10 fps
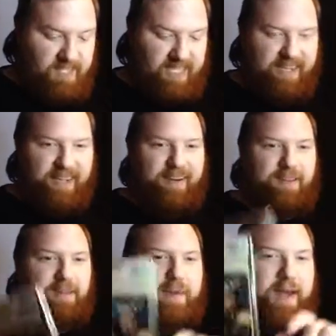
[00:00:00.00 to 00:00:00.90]
she's actually
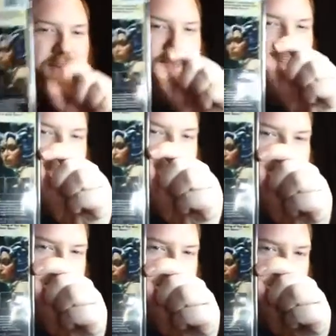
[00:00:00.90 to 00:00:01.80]
around the back with her
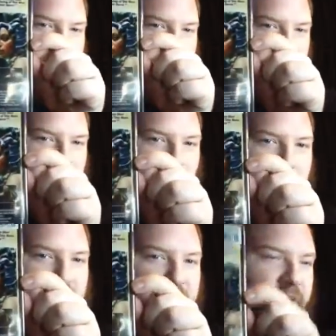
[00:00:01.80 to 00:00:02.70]
face like, really,
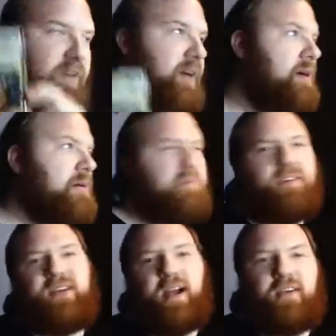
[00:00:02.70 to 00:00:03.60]
I'm in this movie.
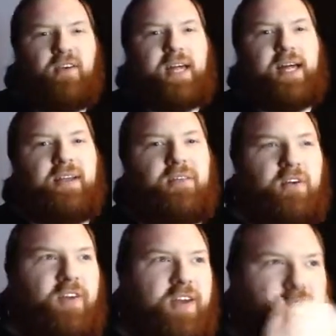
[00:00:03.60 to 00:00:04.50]
But she actually really likes the
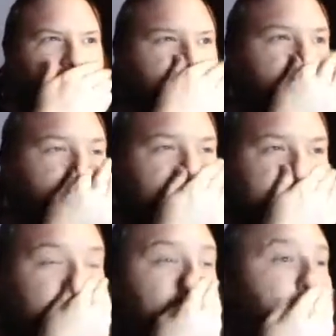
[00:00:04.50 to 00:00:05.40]
movie. She actually got
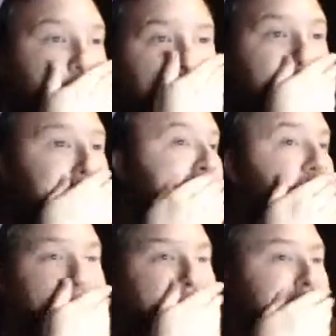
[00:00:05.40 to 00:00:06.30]

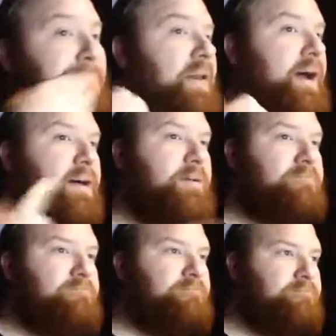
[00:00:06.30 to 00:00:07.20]
uh, had um